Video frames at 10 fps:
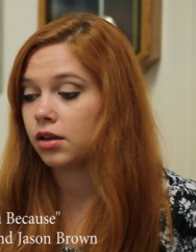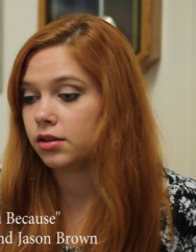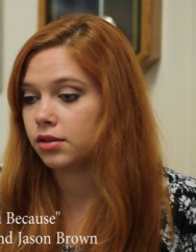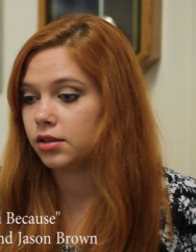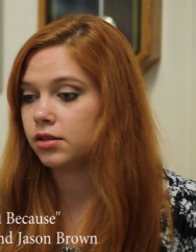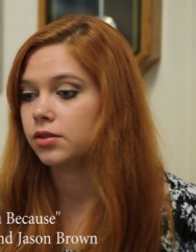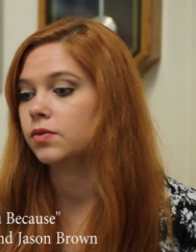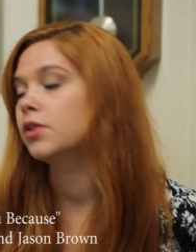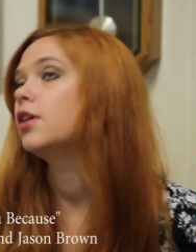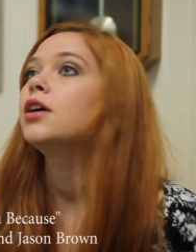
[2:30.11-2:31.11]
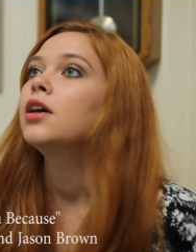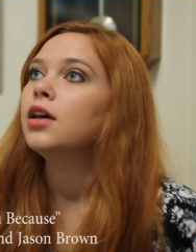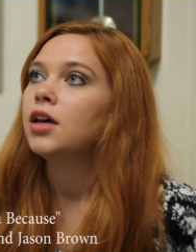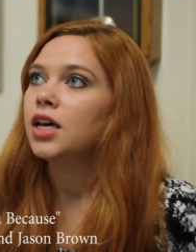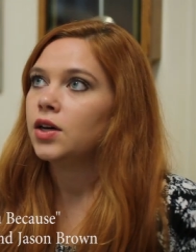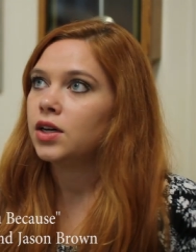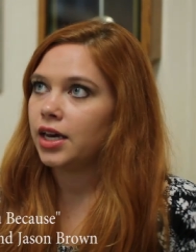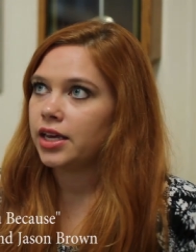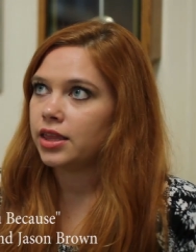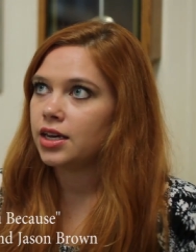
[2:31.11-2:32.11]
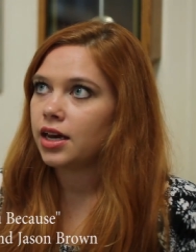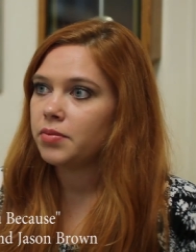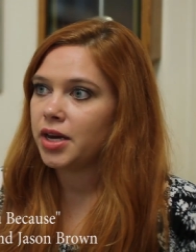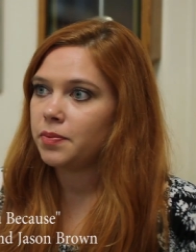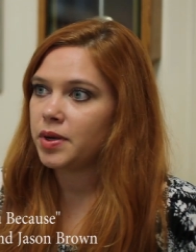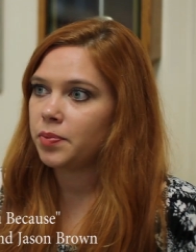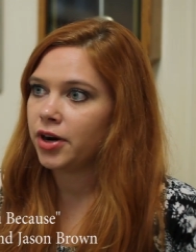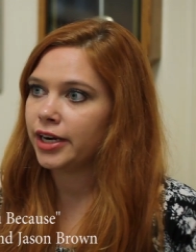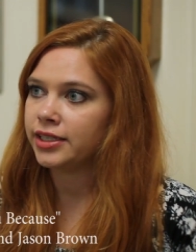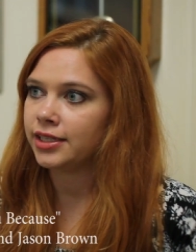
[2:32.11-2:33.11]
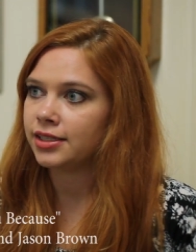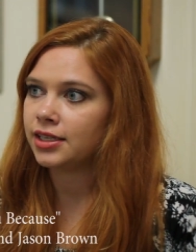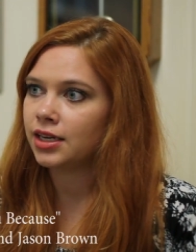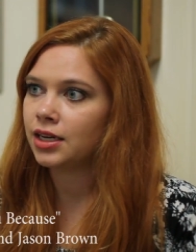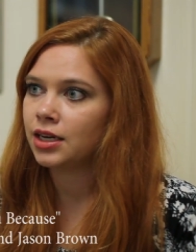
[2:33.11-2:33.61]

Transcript: well, I think I might be pregnant.